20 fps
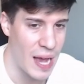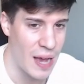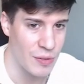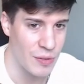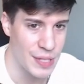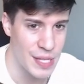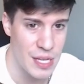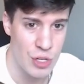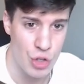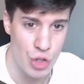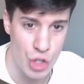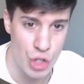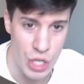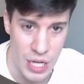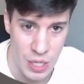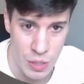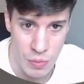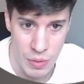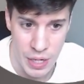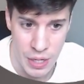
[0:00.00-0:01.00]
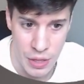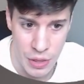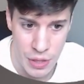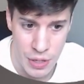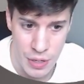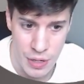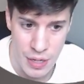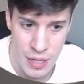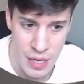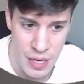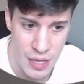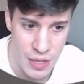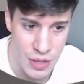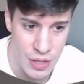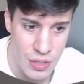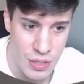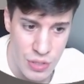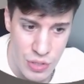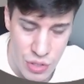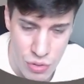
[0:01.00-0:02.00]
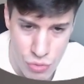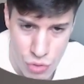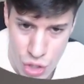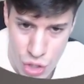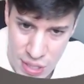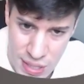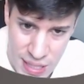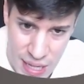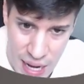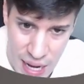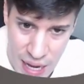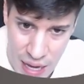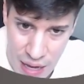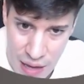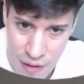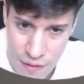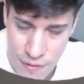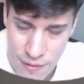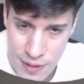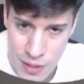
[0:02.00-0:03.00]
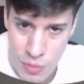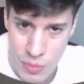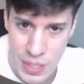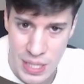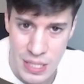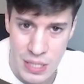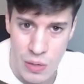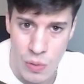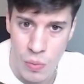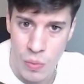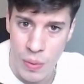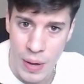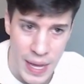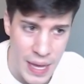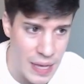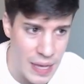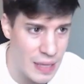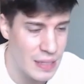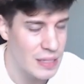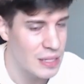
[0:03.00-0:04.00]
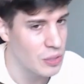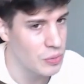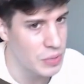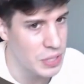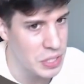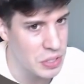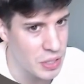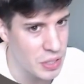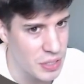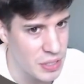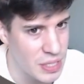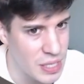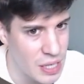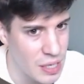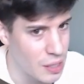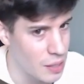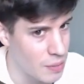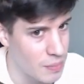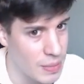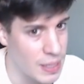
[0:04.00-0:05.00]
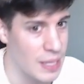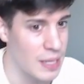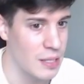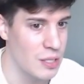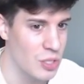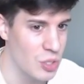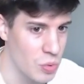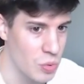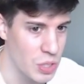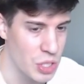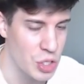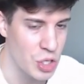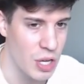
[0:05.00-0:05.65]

out January thirtieth, so just a few weeks away until we start seeing them hit store